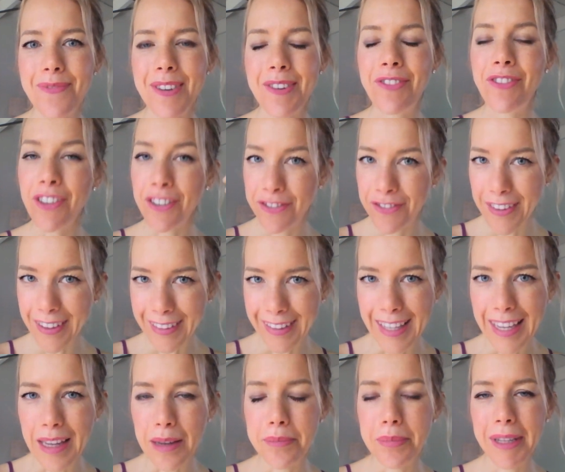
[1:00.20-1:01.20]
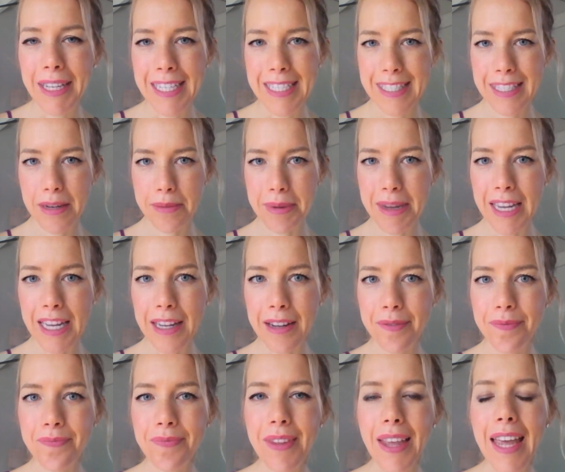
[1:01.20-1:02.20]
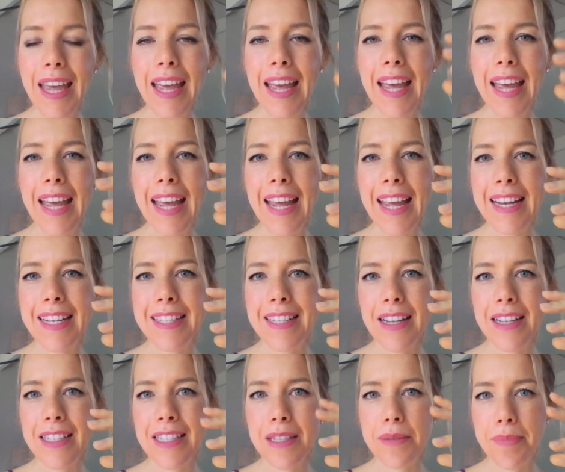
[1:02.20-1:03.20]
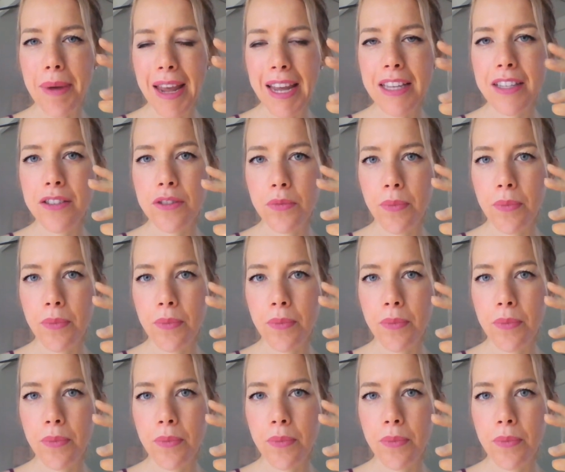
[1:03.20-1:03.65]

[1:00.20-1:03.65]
fulfilling place to be. It's a space